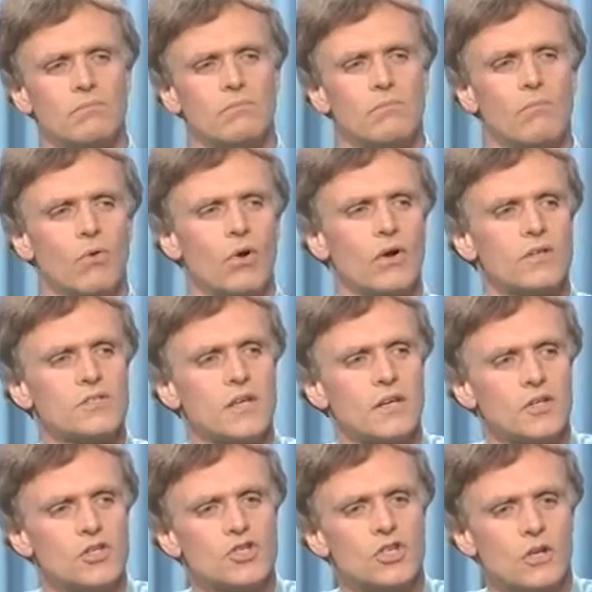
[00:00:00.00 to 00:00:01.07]
more, let's say, a
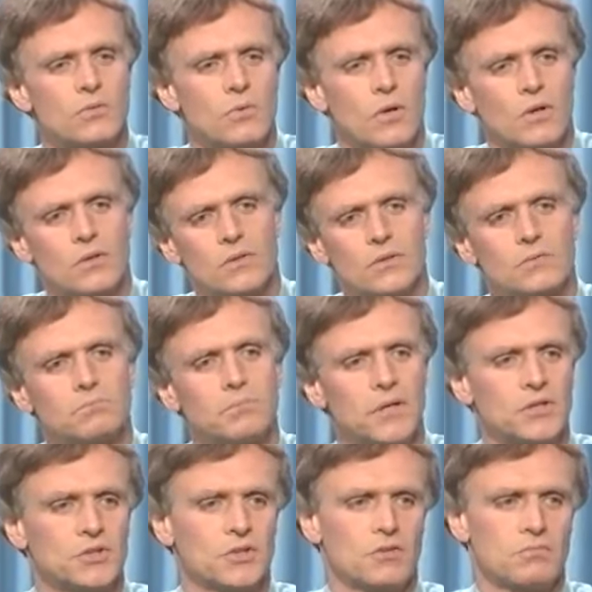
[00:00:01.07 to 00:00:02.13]
general
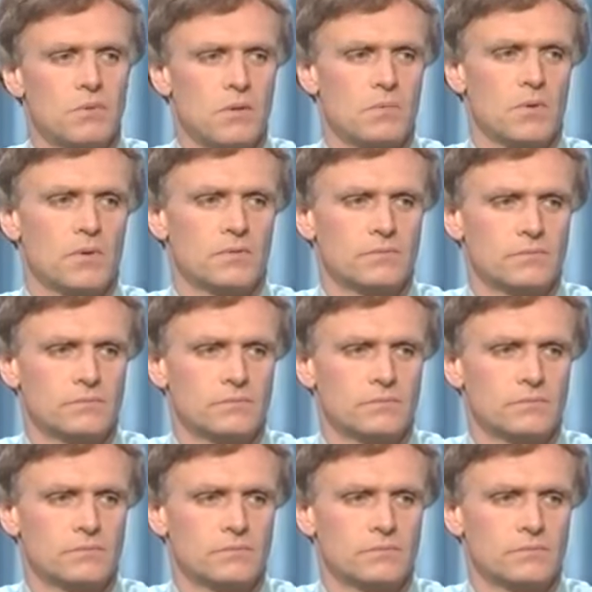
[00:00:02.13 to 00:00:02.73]
picture of people.